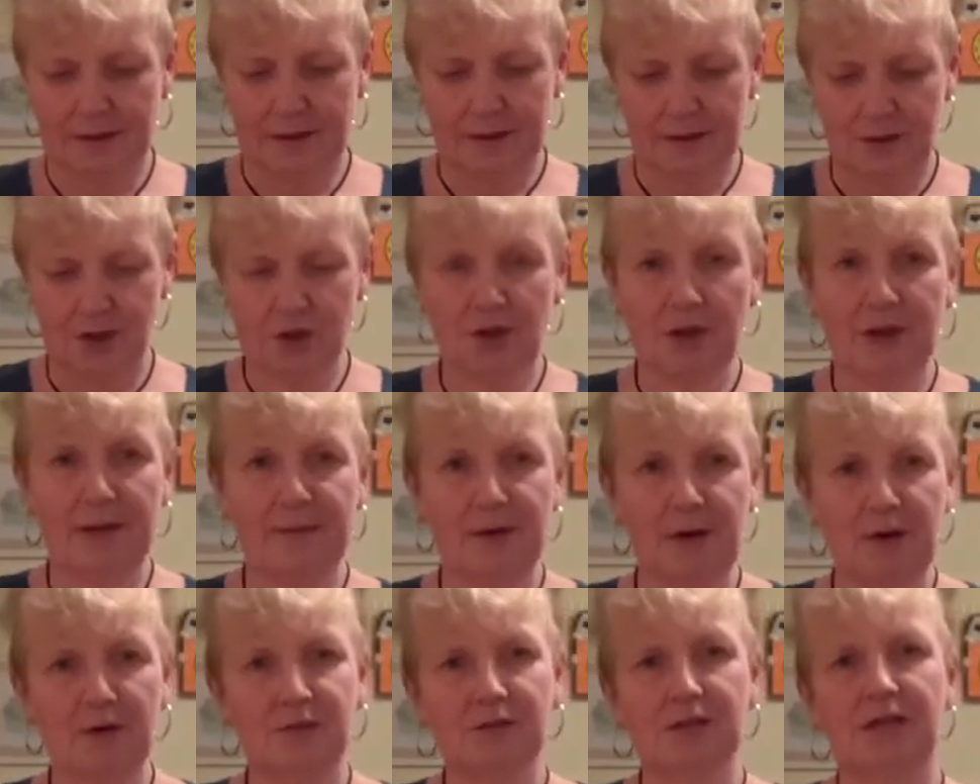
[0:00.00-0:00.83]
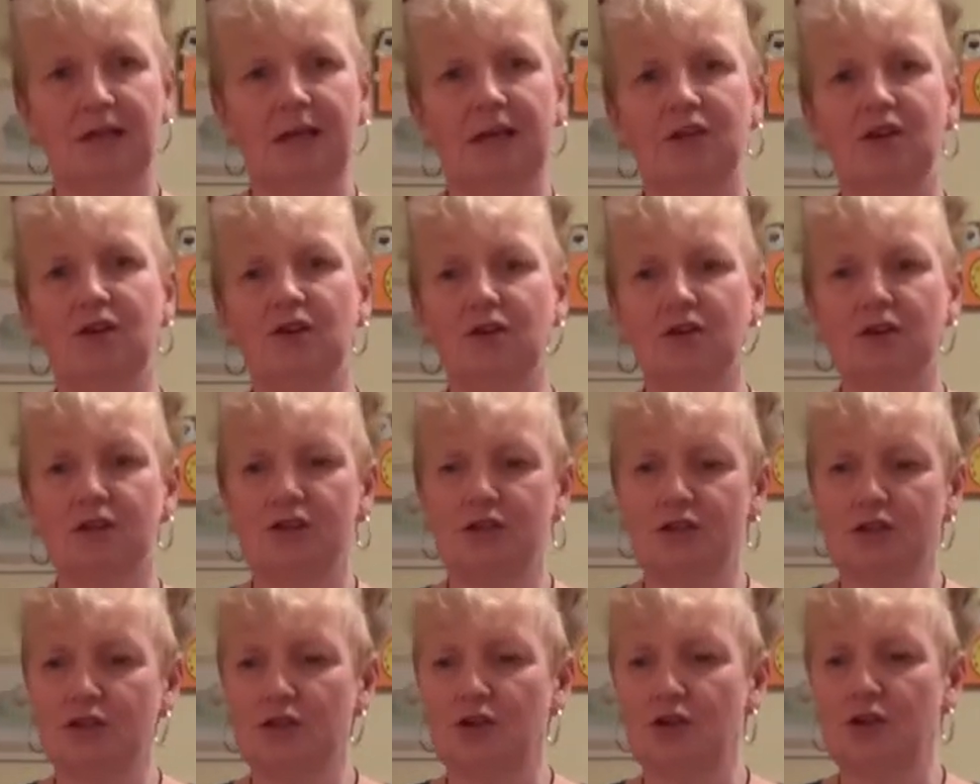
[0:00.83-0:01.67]
Chocolate mould. You could
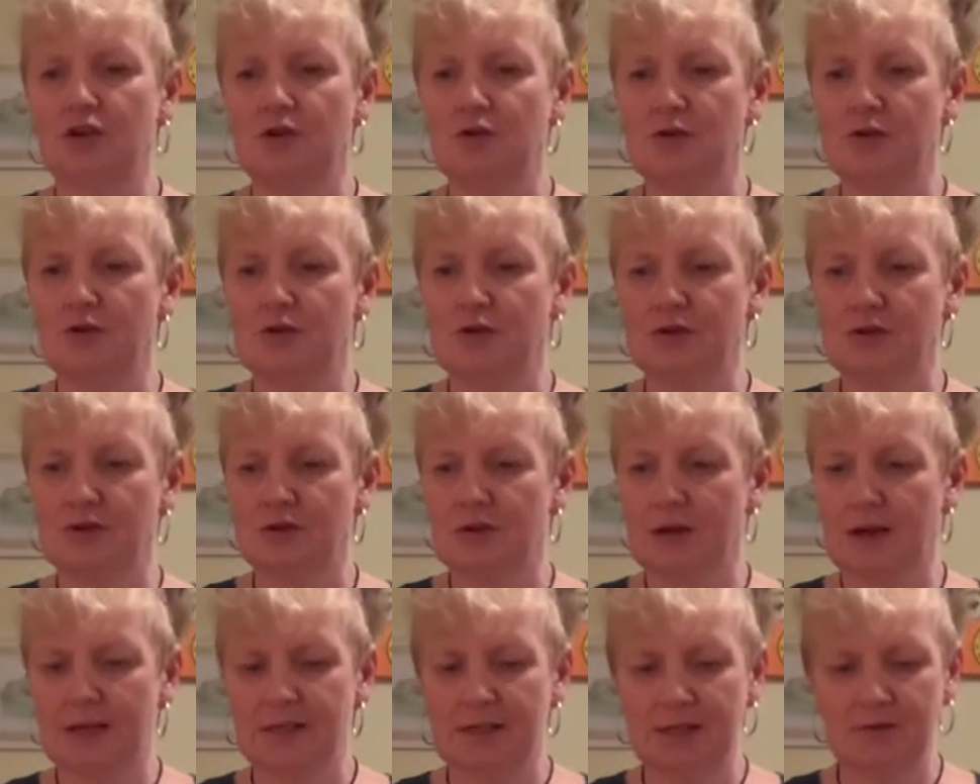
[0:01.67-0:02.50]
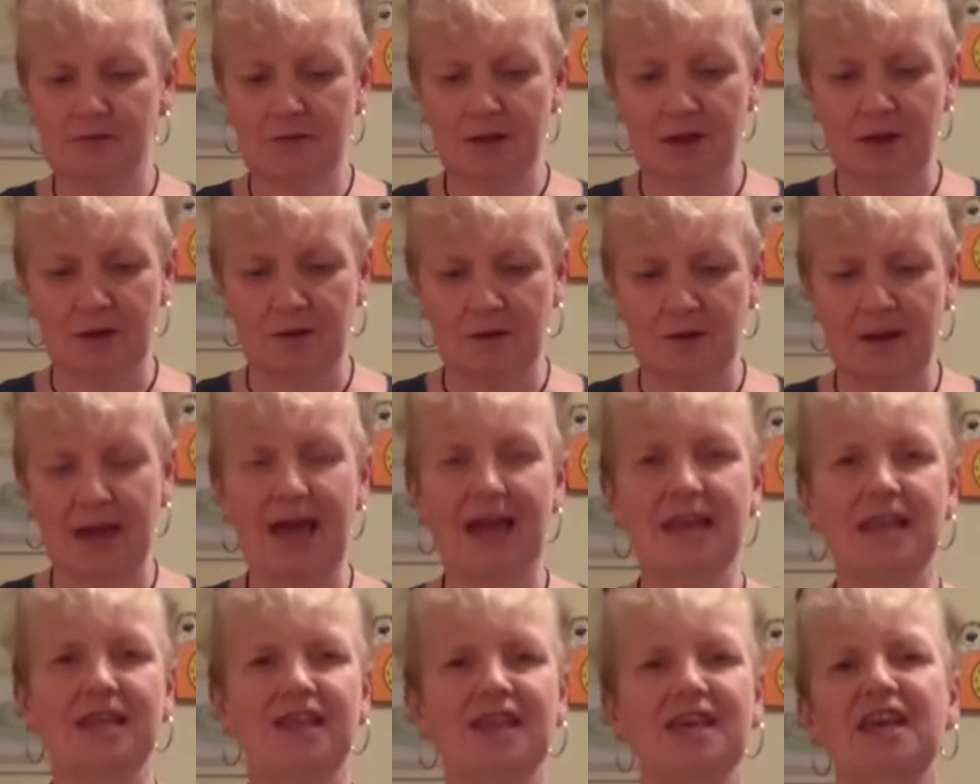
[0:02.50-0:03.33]
use, I don't know,
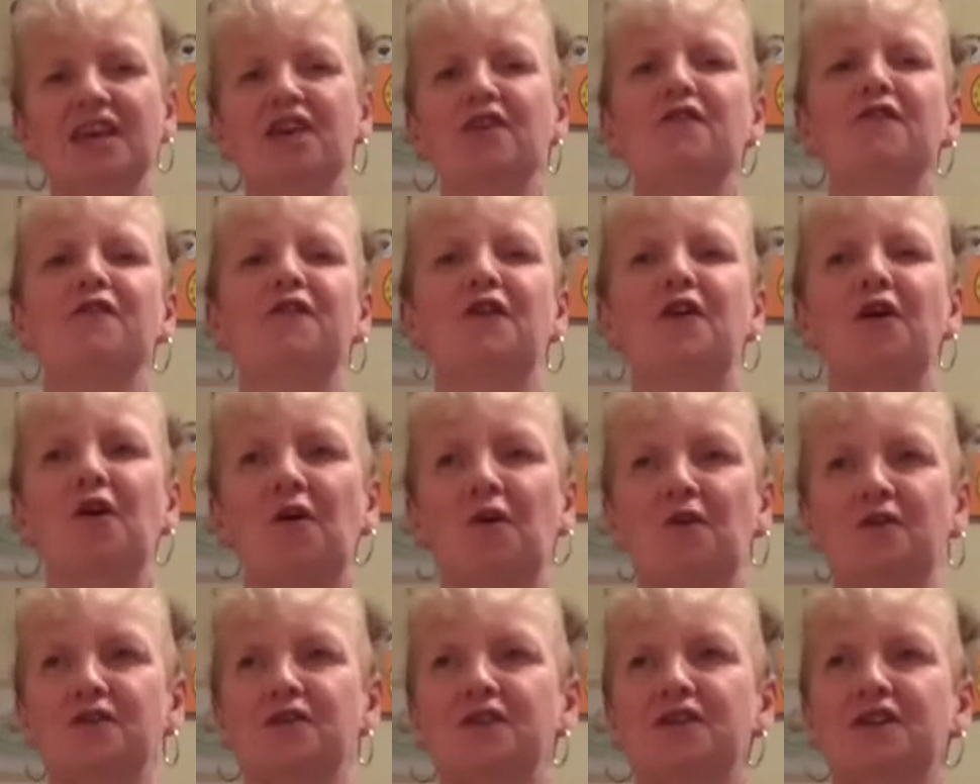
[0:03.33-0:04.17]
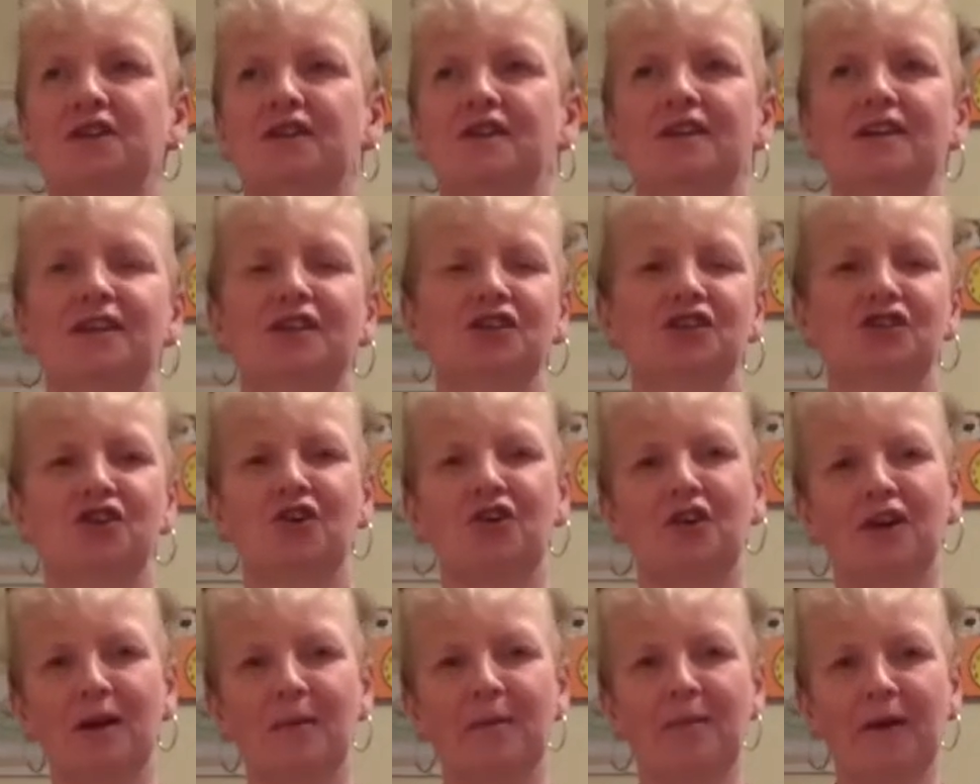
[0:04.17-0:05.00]
anything you've got
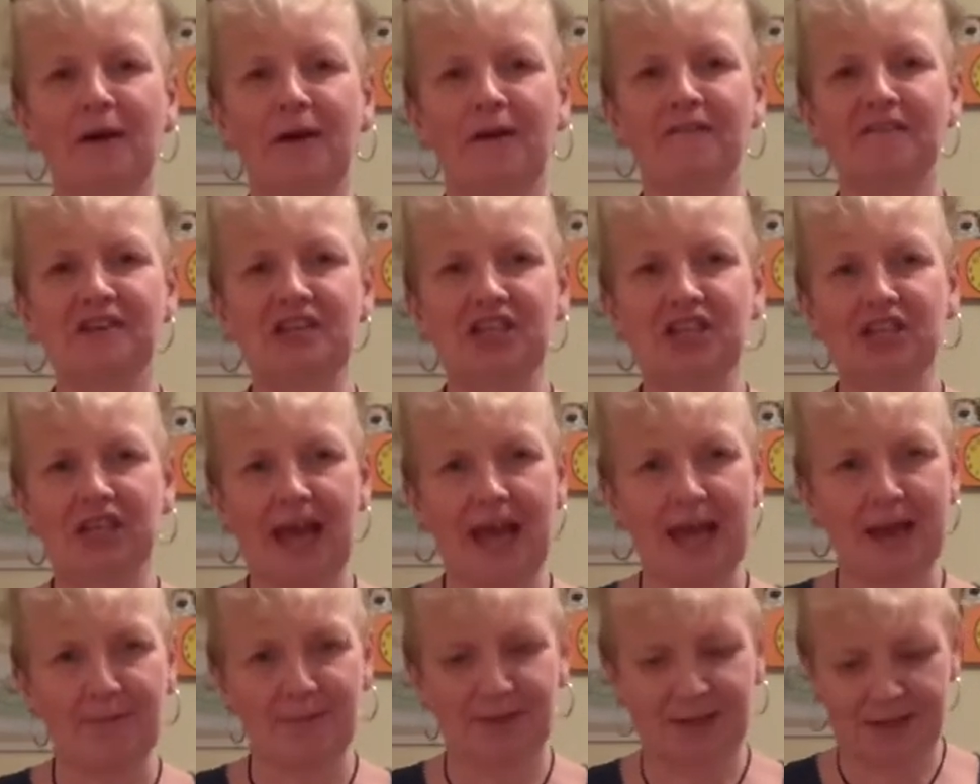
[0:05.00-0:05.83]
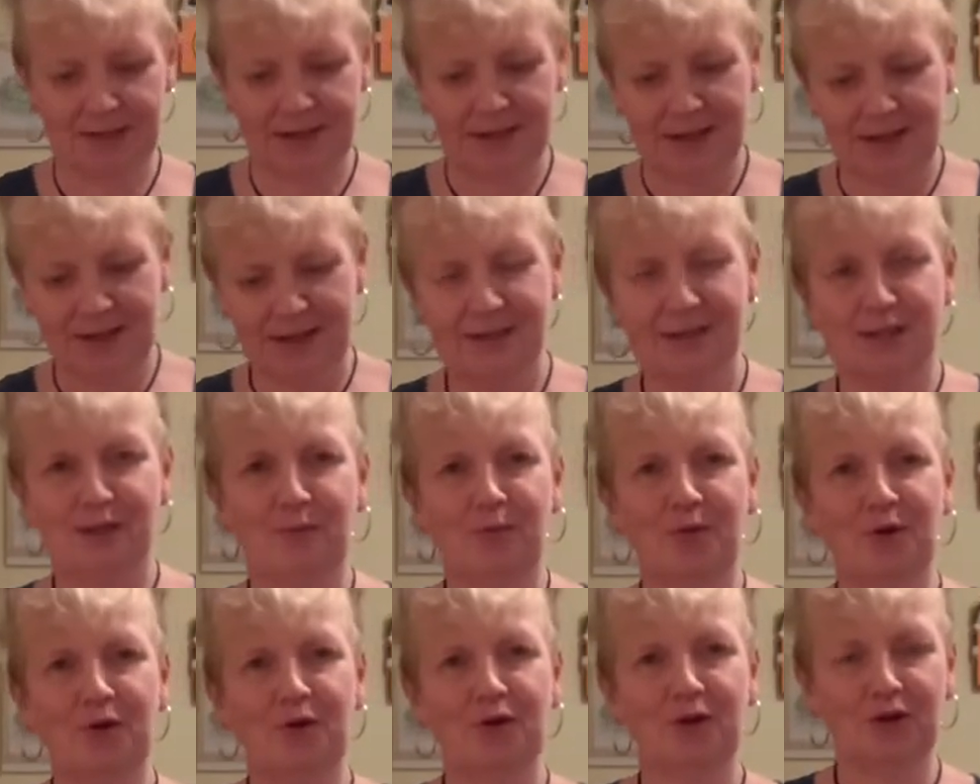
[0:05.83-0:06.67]
chocolate bar-y shaped to
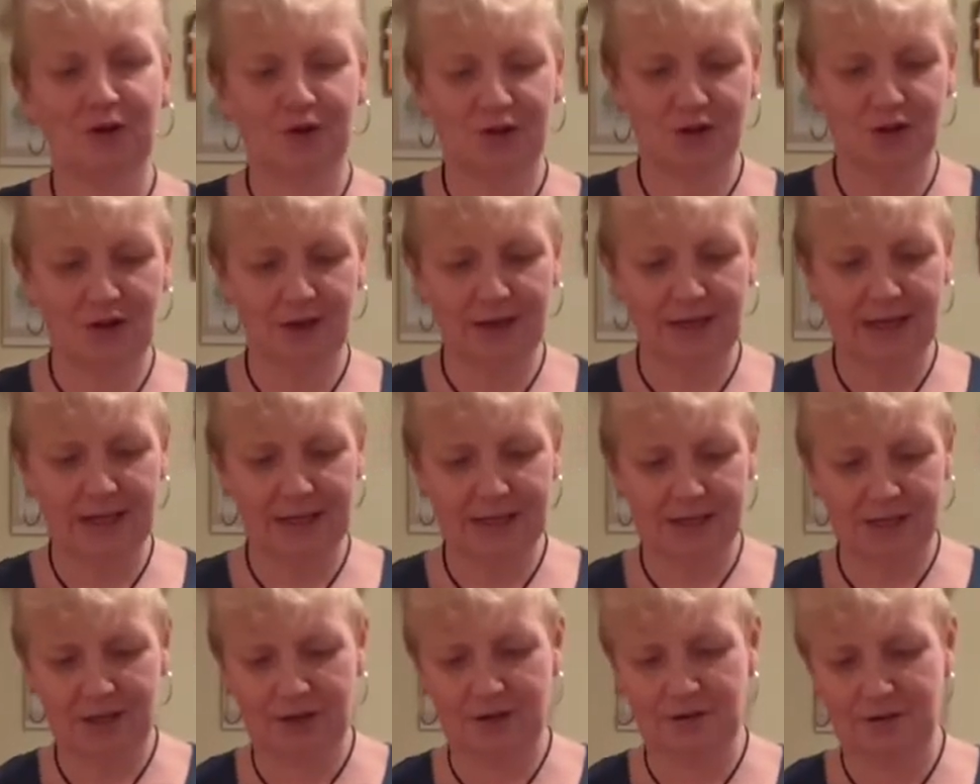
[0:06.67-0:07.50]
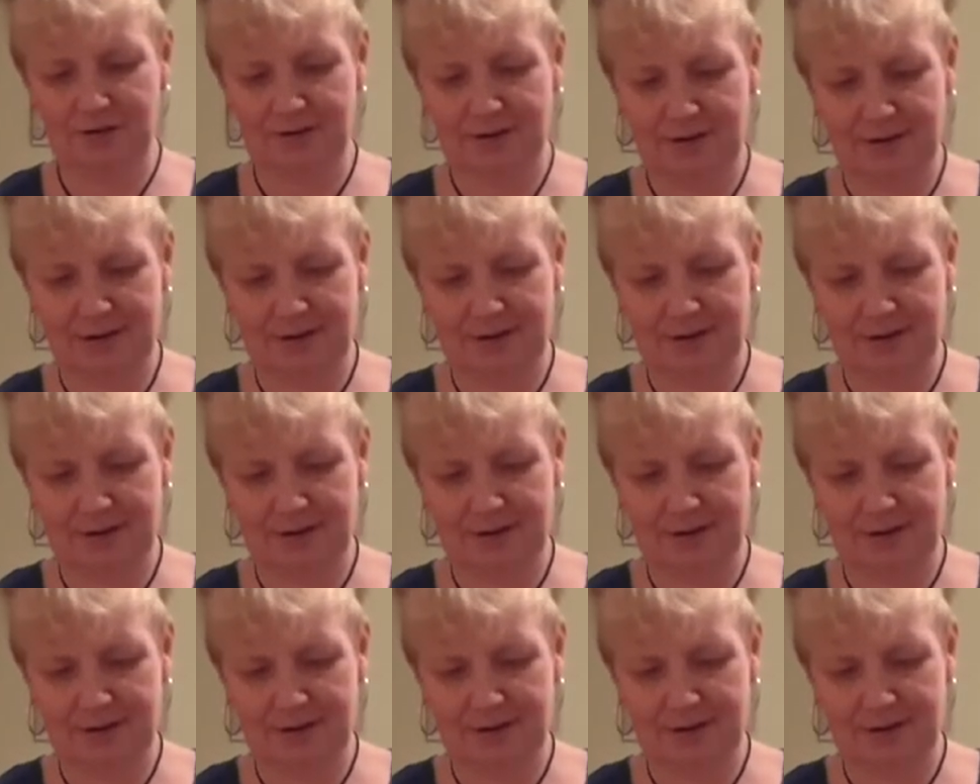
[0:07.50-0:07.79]
pour your chocolate into.